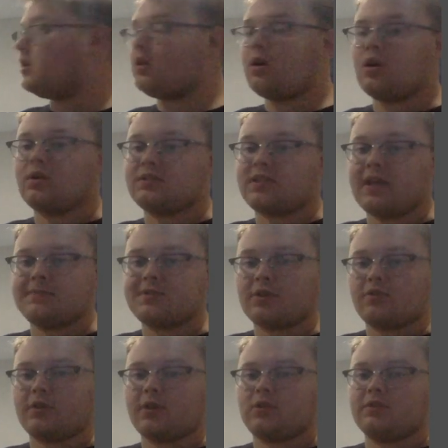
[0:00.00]
R times the
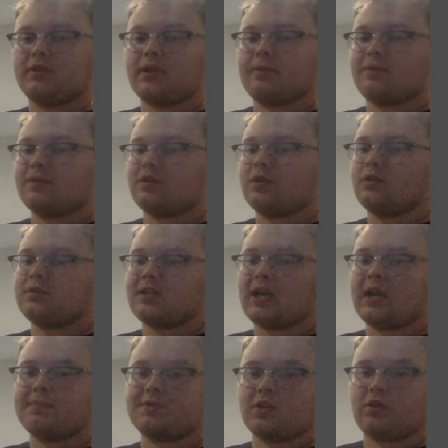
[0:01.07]
critical temperature
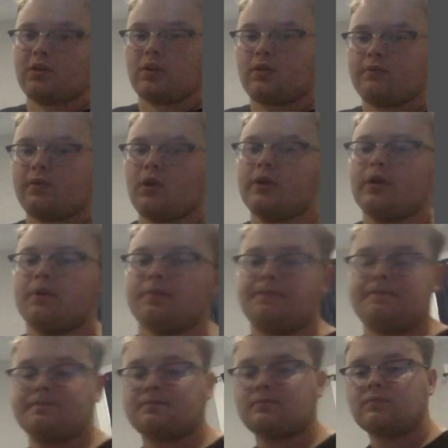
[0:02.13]
times the critical volume.
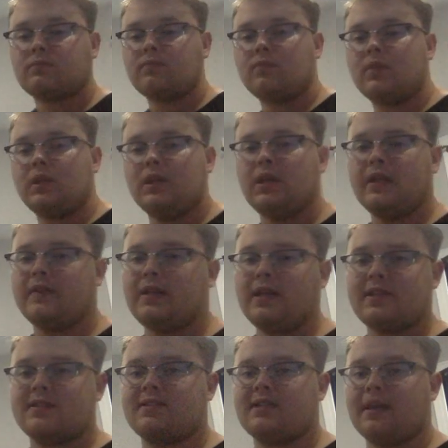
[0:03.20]
And the
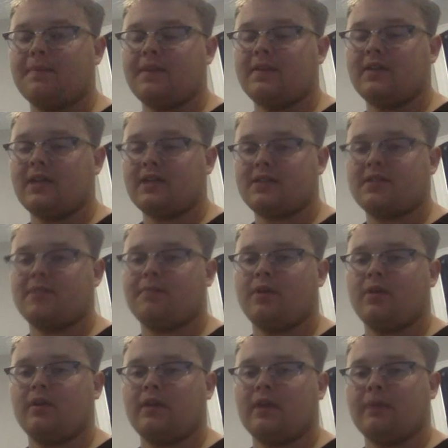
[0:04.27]
next step and the next
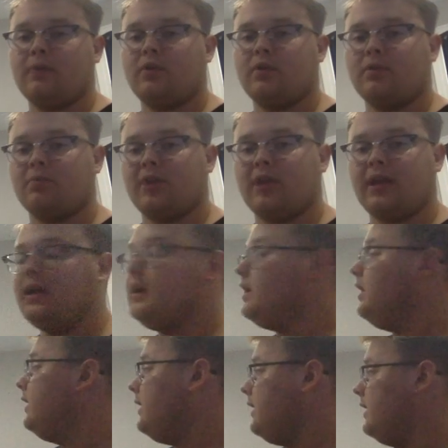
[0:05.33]
component that I'm going to bring
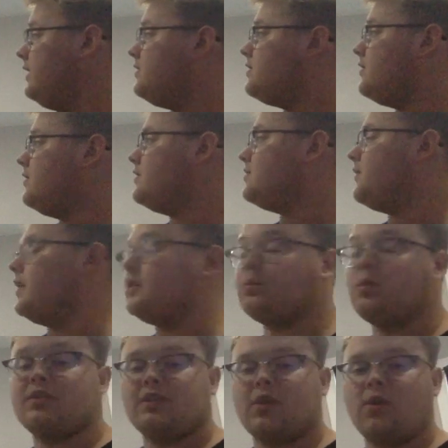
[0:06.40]
into this van der
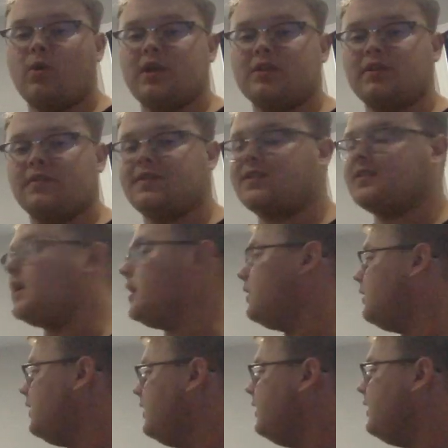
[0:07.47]
Waals equation of
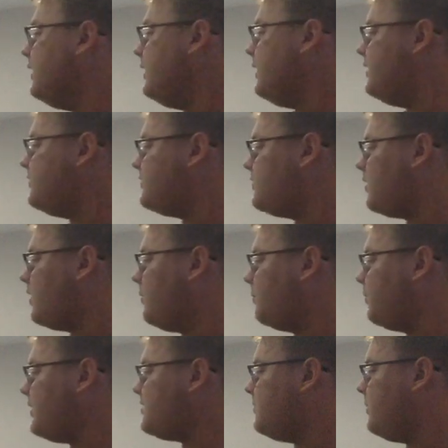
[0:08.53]
state is the
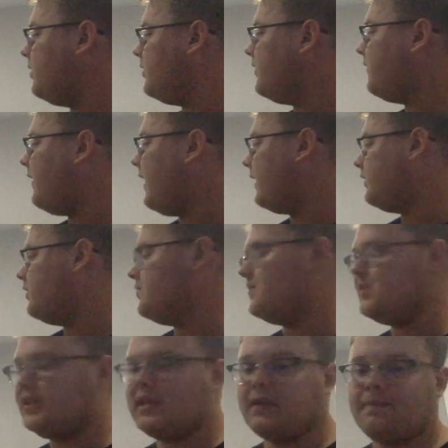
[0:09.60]
compressibility factor
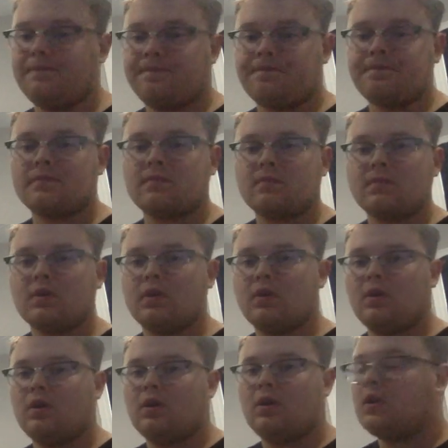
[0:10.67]
Z.
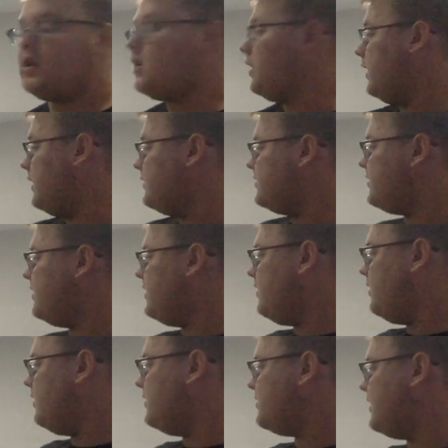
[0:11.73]
And
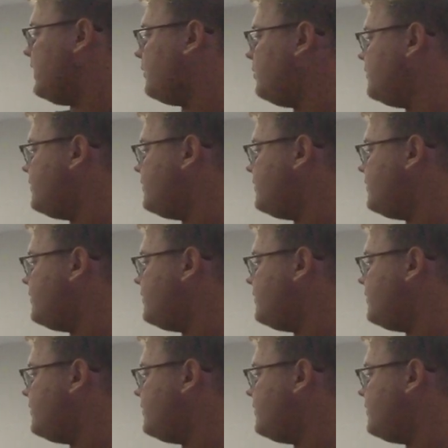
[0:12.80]
Z is equal